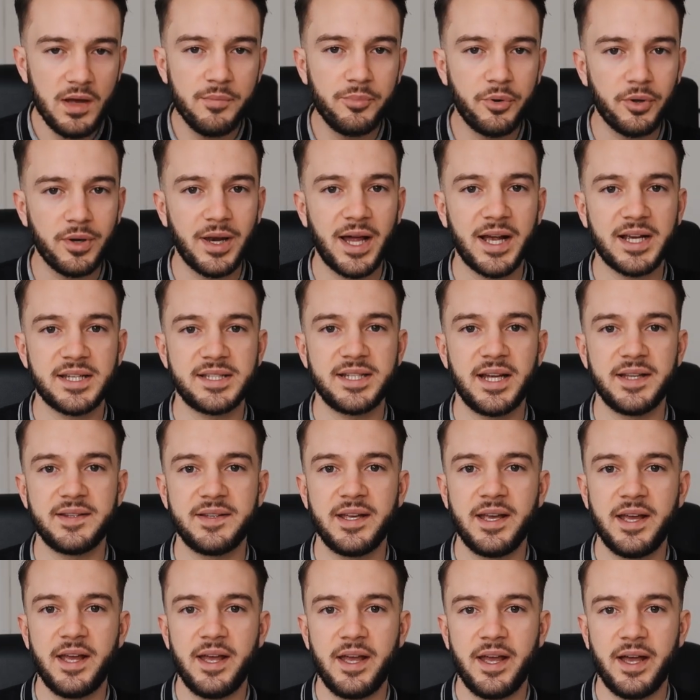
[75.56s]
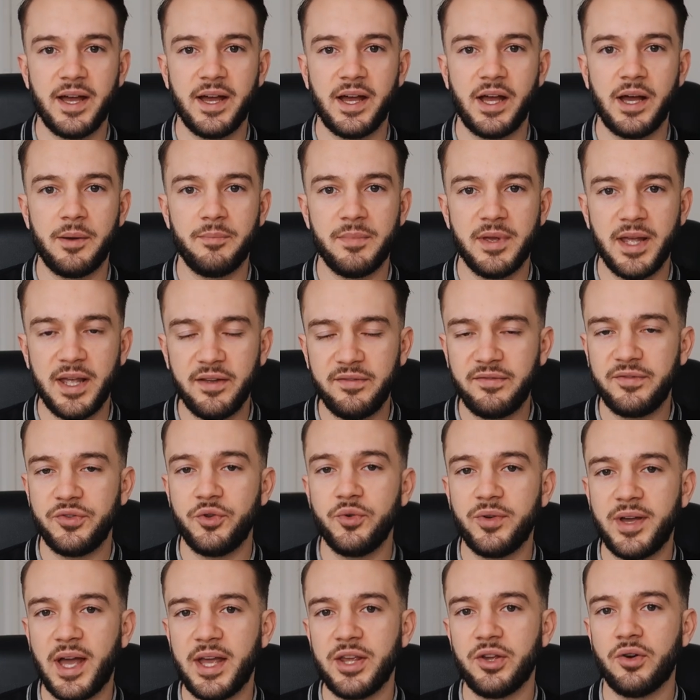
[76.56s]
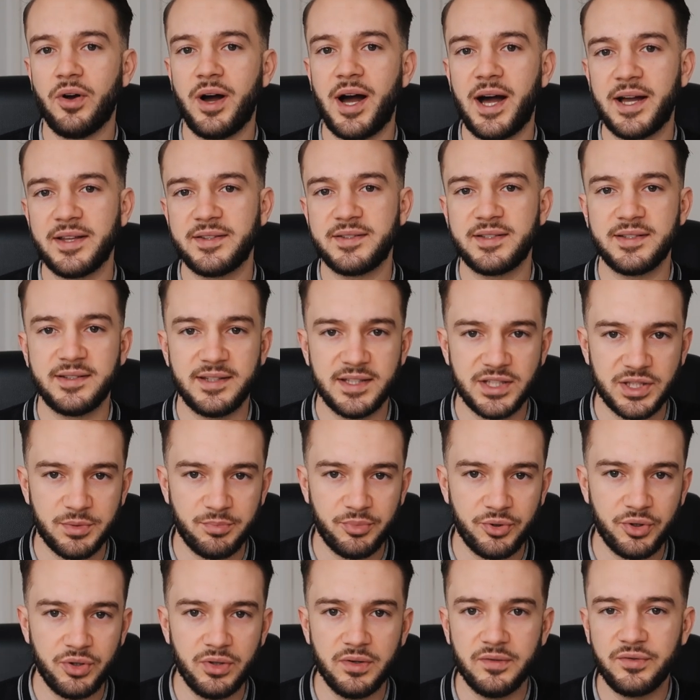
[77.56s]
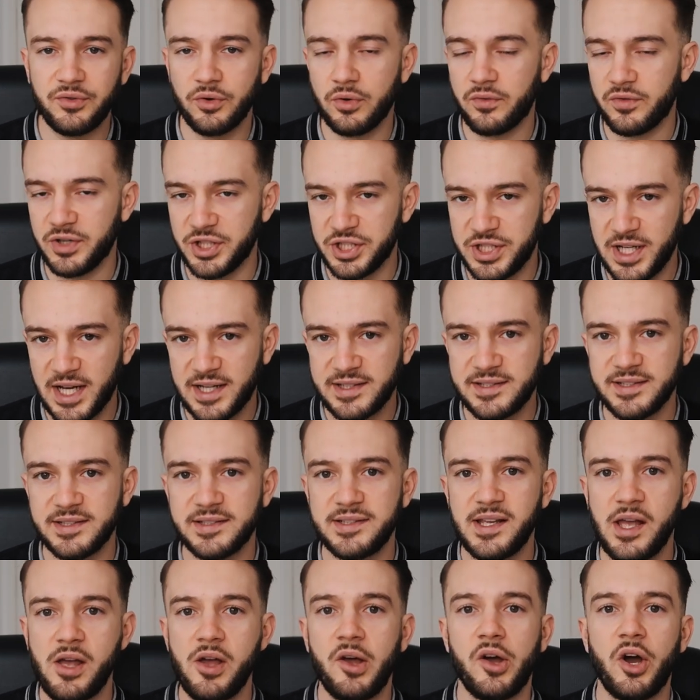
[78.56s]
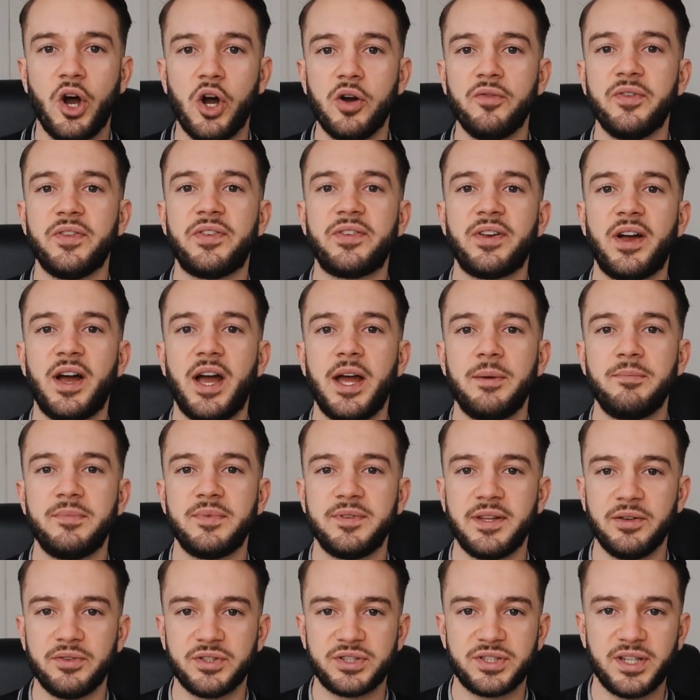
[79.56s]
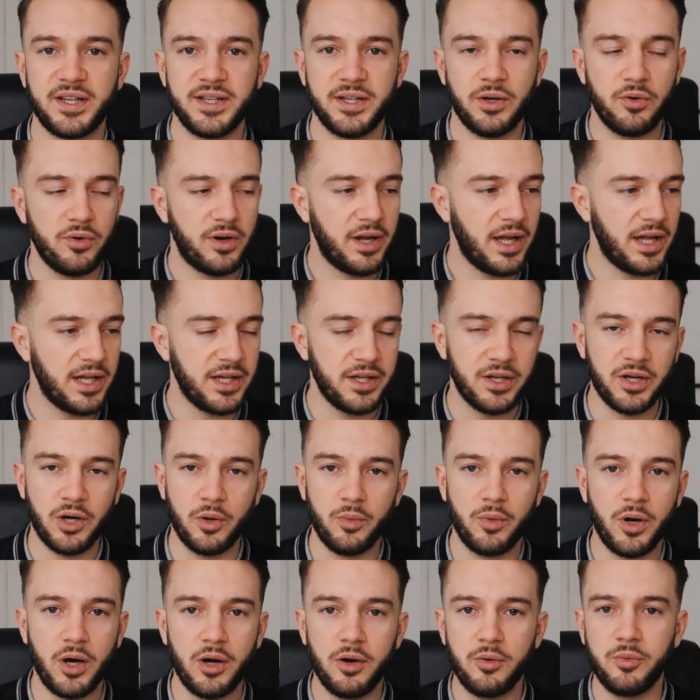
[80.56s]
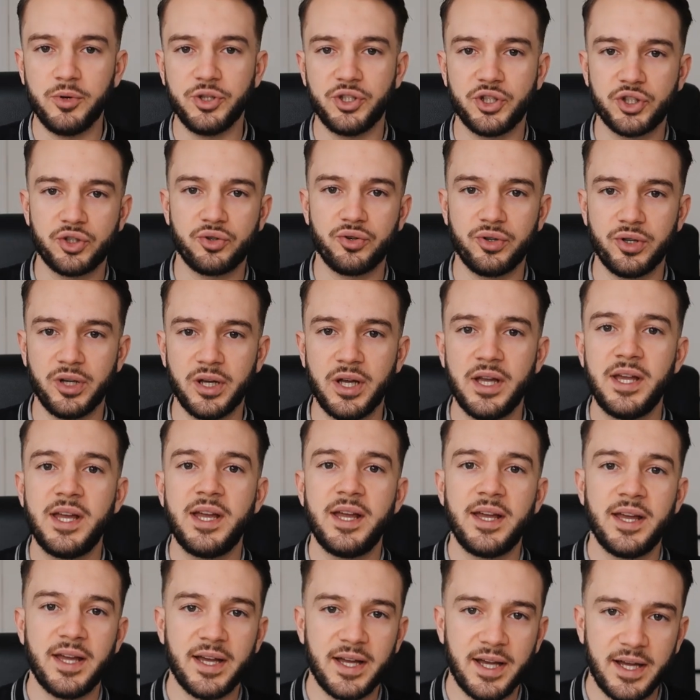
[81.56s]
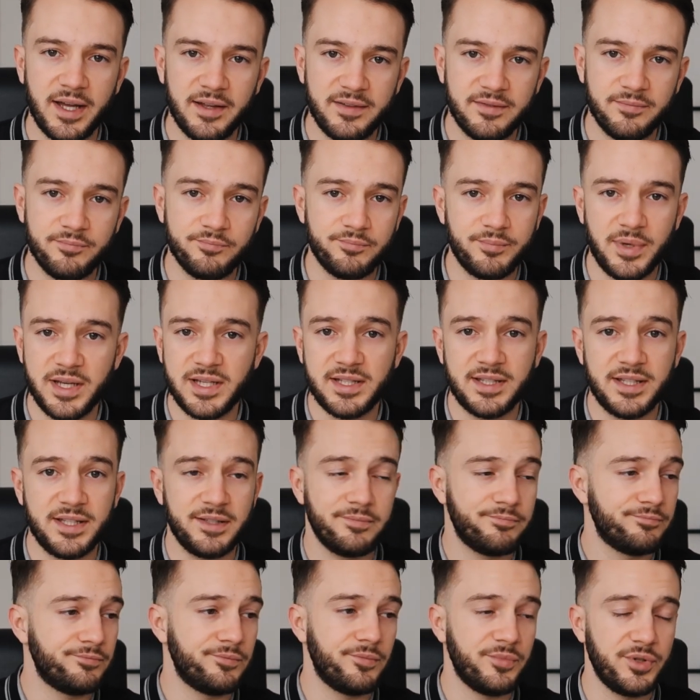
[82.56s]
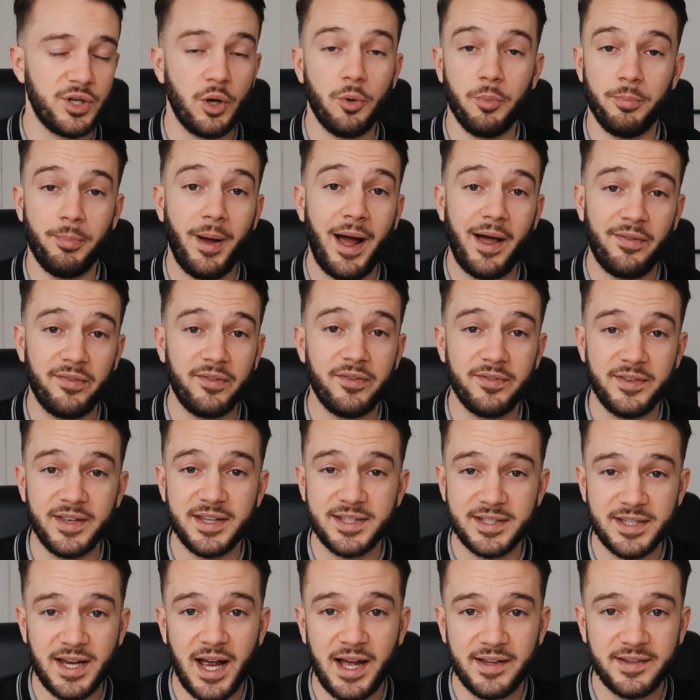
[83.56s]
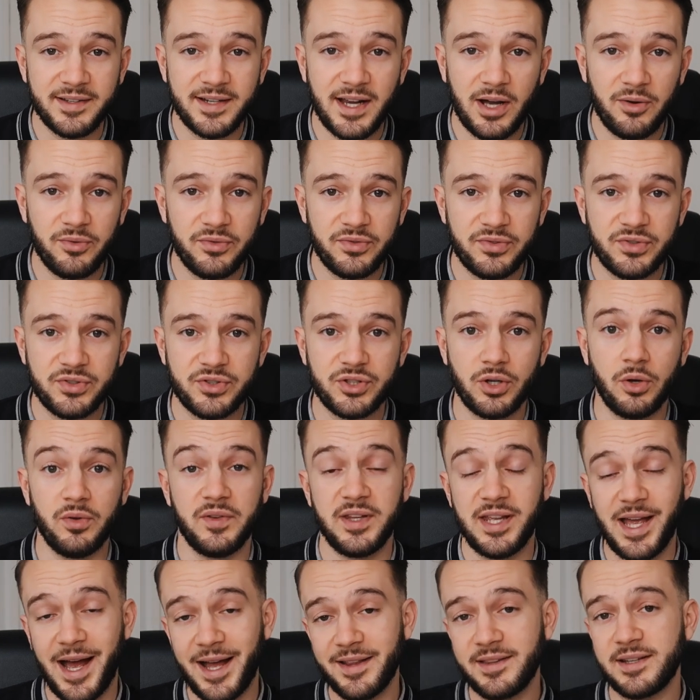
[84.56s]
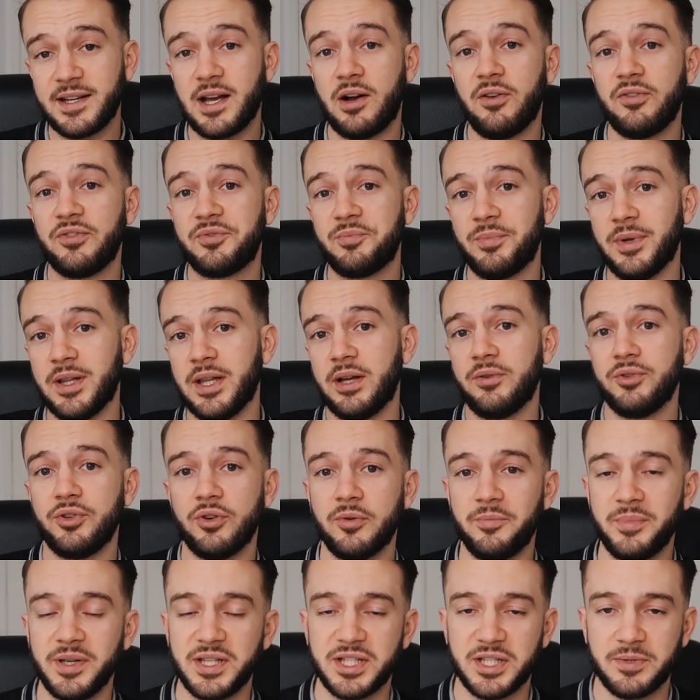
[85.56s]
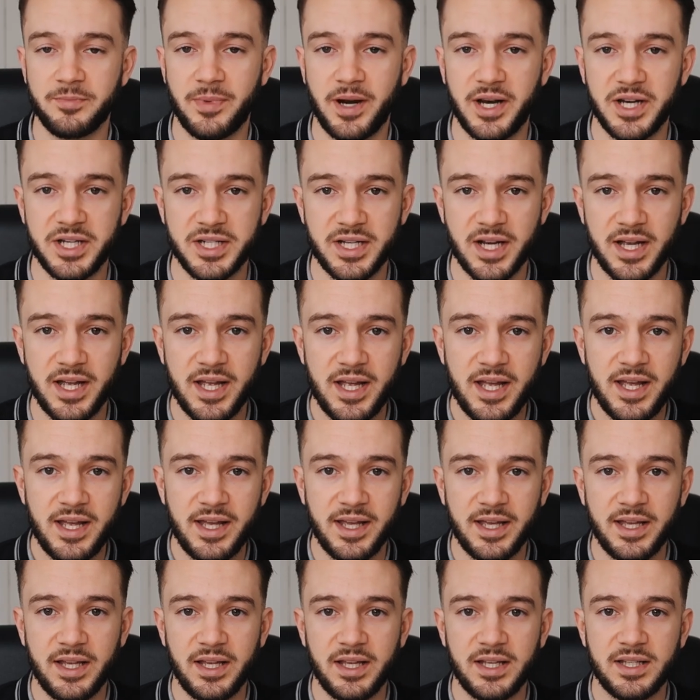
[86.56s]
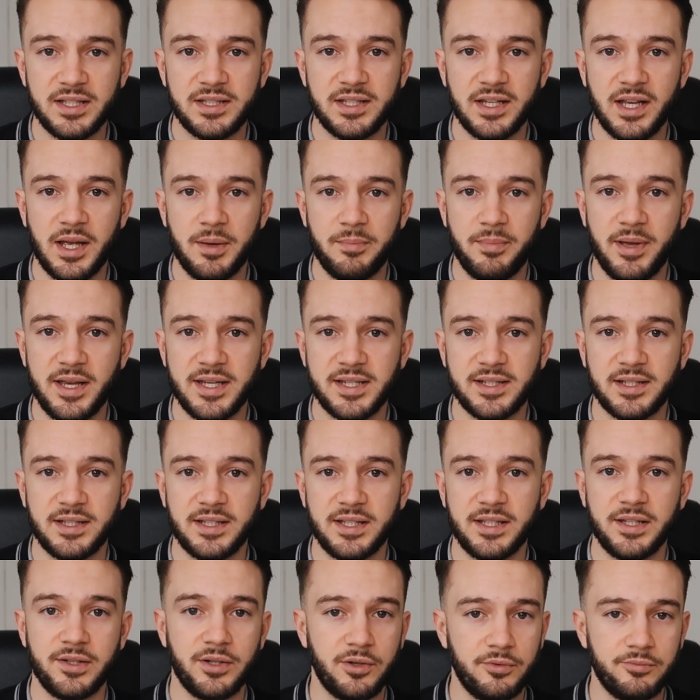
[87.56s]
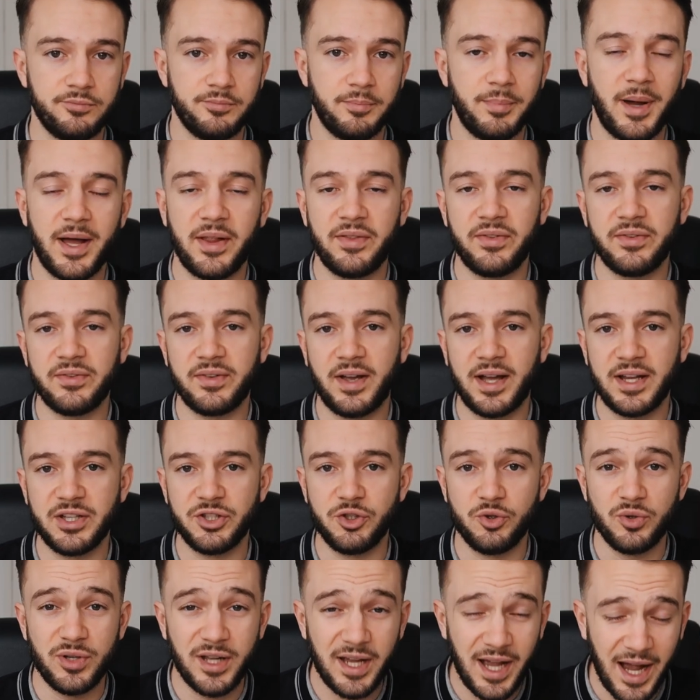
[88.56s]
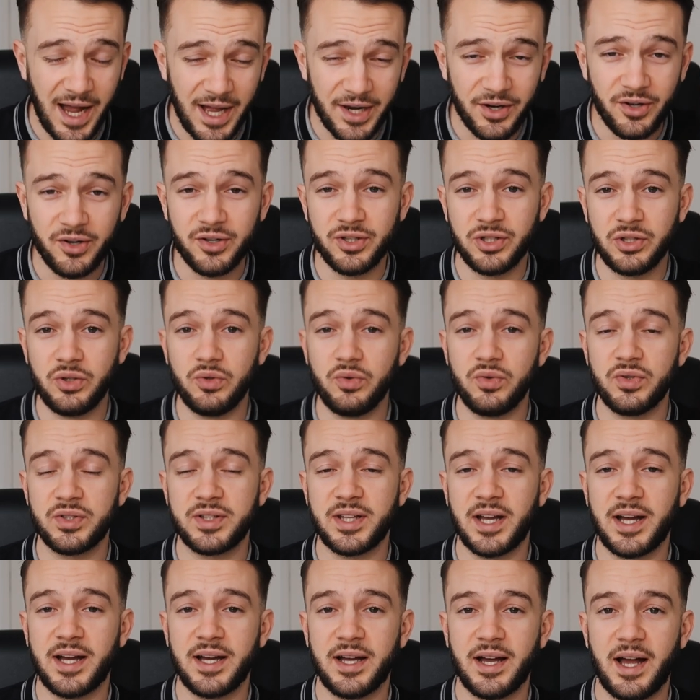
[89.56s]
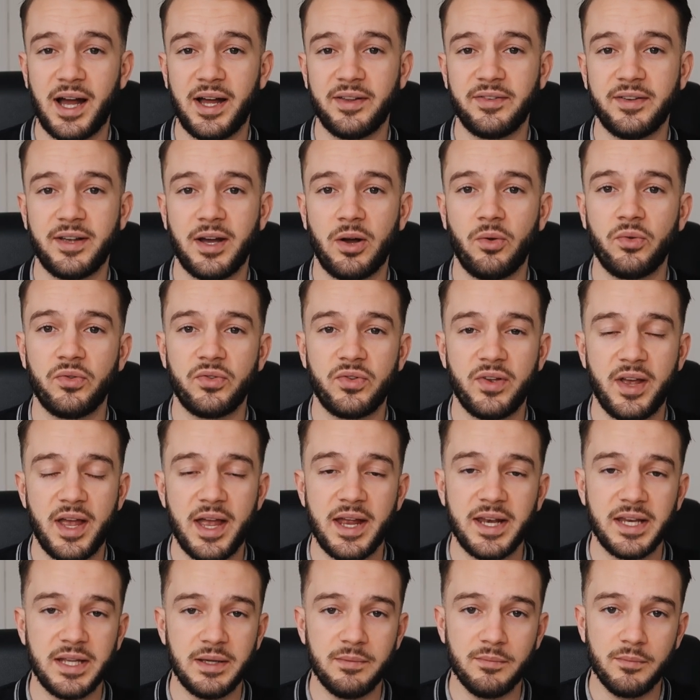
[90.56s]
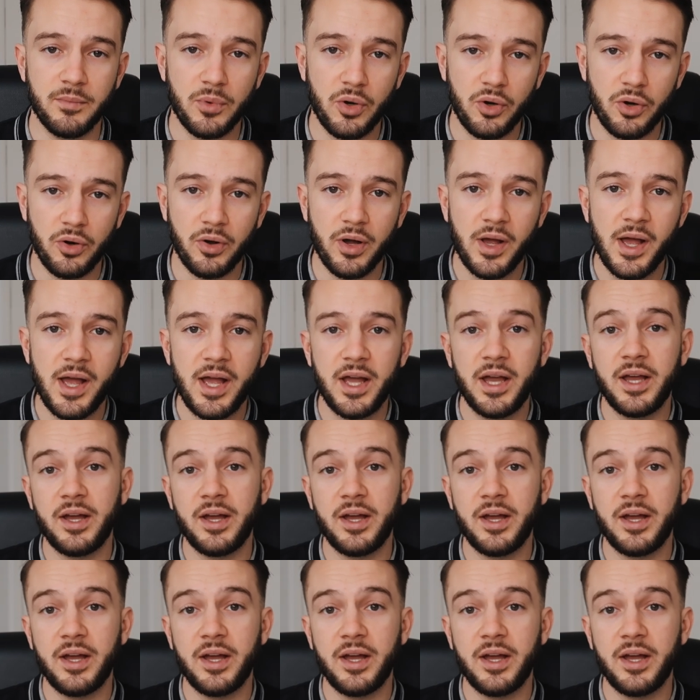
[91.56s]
But like I said, if you get your ad disapproved or rejected over time, they'll say, okay, you know what, we're just gonna basically, you know, ban this ad account. So the ad account below your business manager is basically, you know, banned, and you cannot use that ad account anymore.